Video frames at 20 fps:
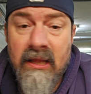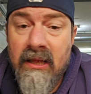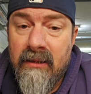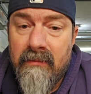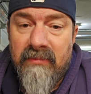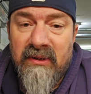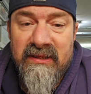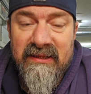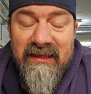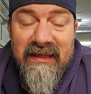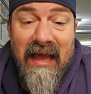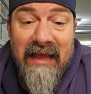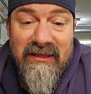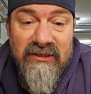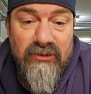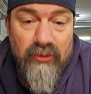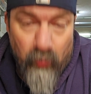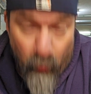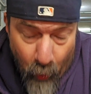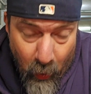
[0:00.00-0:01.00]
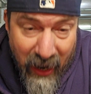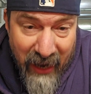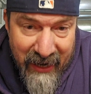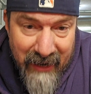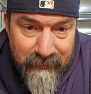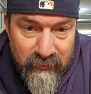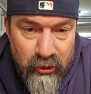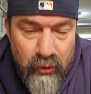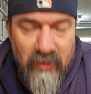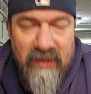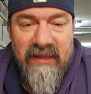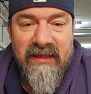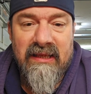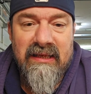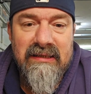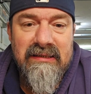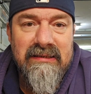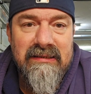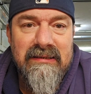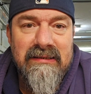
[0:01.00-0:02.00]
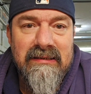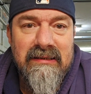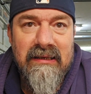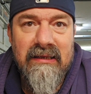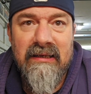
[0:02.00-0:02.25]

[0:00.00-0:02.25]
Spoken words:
but that's why I'm doing this.